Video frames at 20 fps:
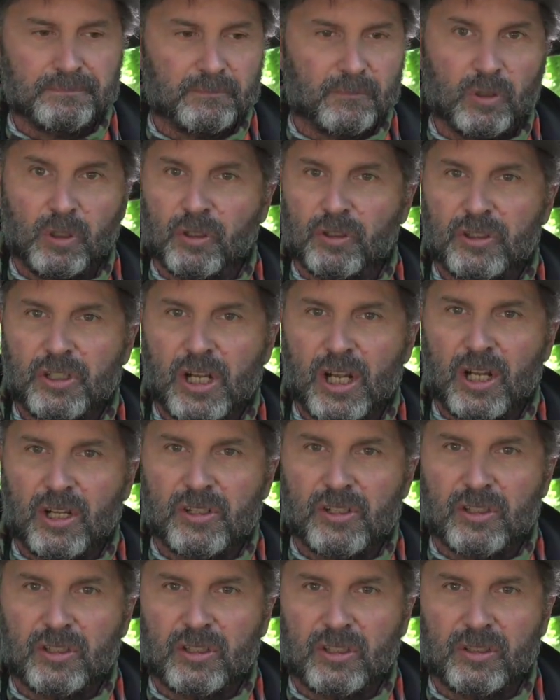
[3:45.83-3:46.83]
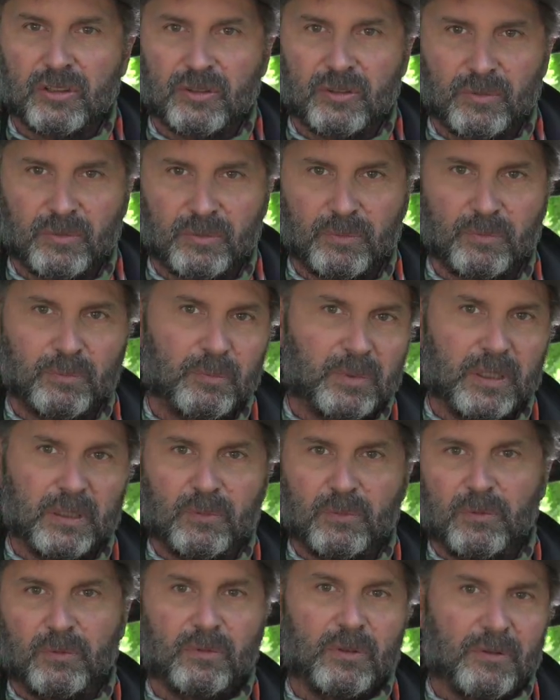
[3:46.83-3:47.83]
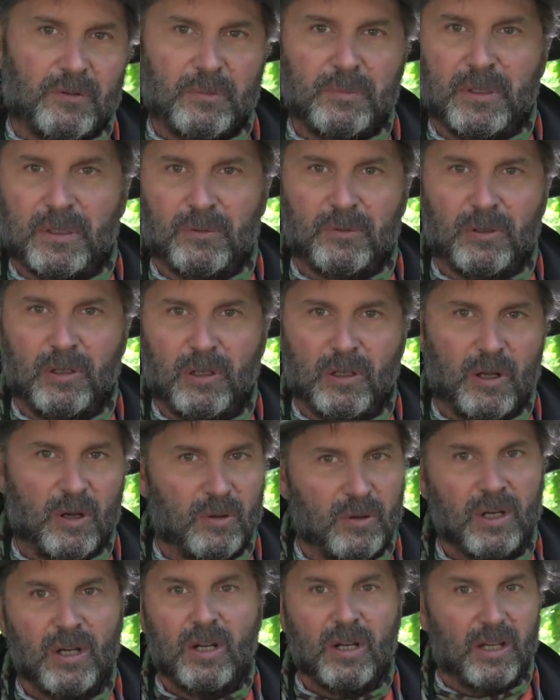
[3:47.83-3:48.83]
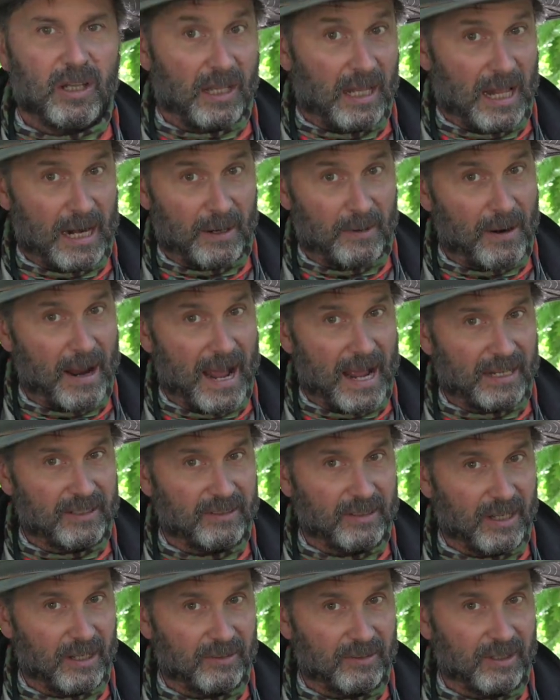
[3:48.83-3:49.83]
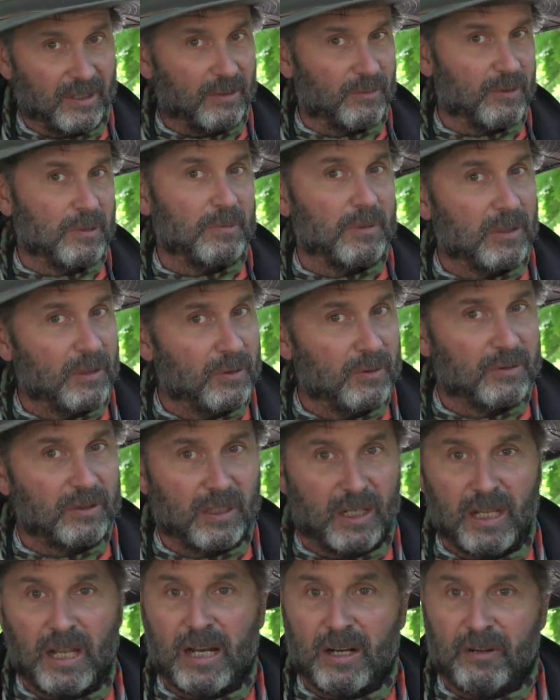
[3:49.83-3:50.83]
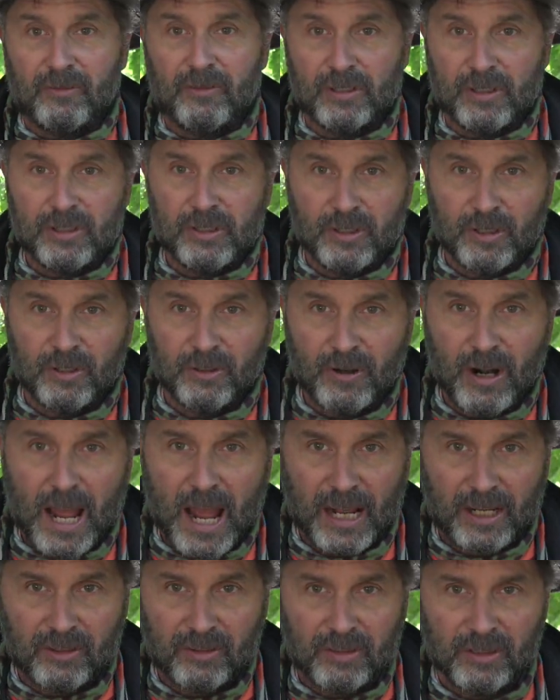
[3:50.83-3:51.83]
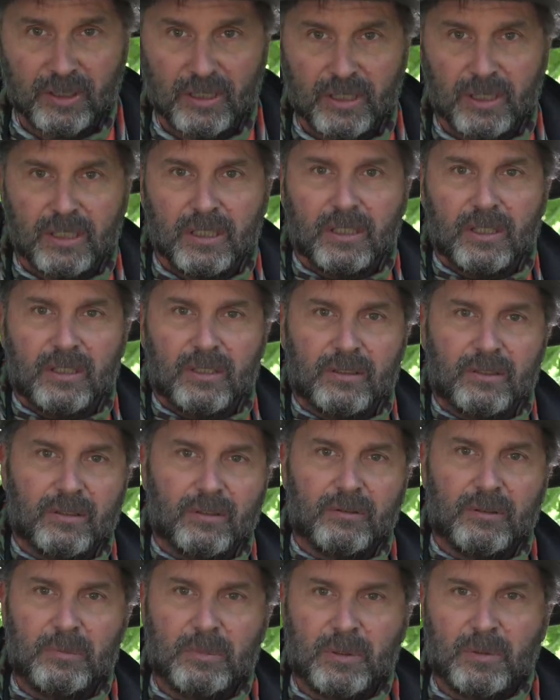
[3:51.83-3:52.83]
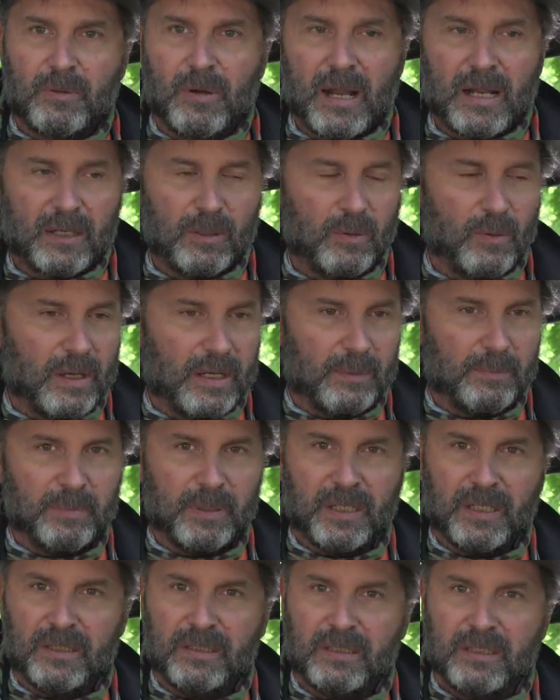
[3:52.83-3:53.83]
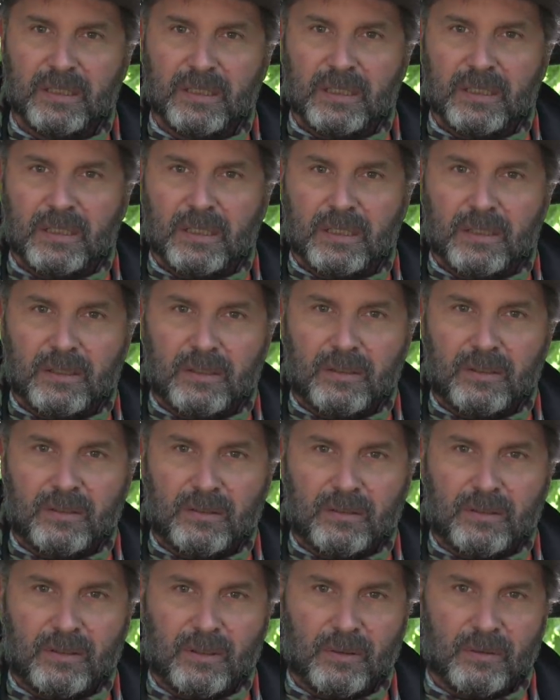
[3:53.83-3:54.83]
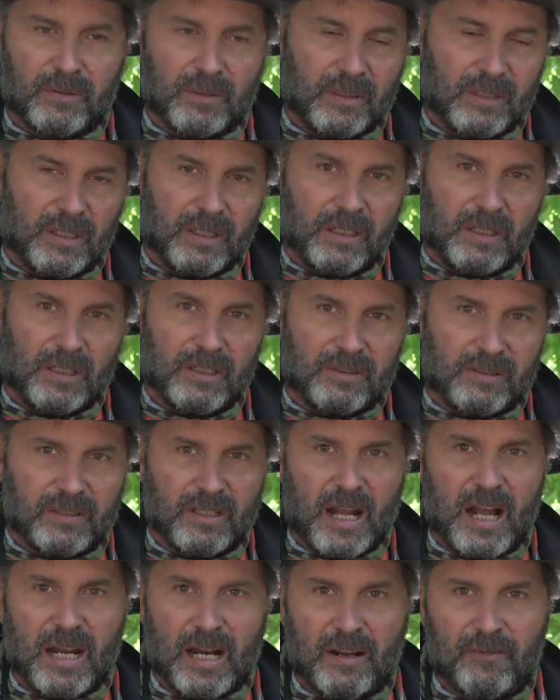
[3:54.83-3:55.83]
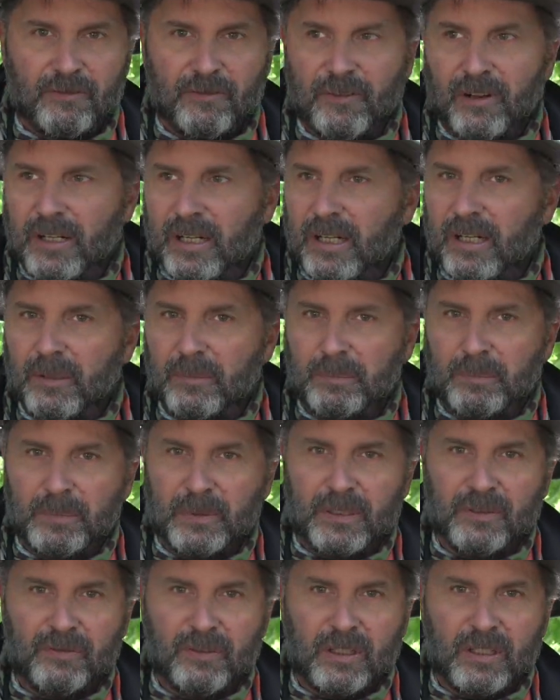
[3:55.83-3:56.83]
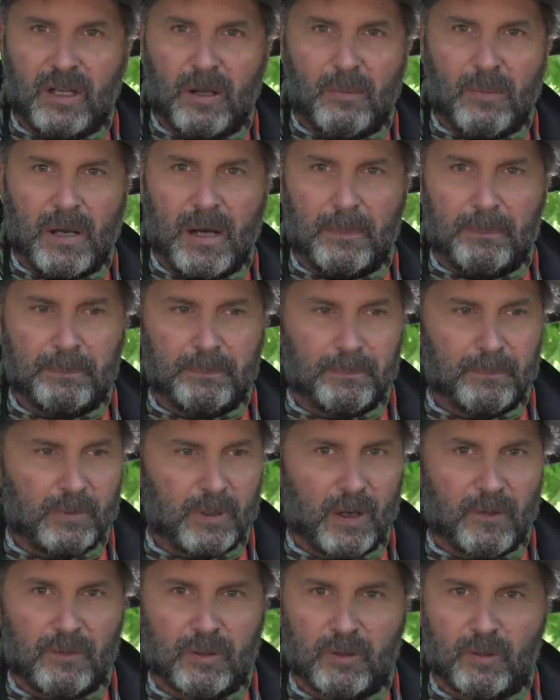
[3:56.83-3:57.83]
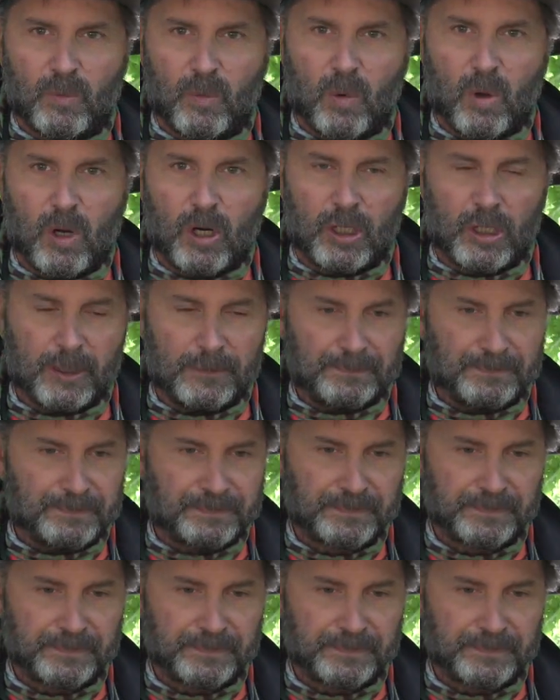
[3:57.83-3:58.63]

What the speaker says: real challenges because the river being real low, a lot of rocks out there, and we've been losing a lot of fish to the rocks. So we've been rocked quite a bit. So it's not on fire, but if you come up, cover some water,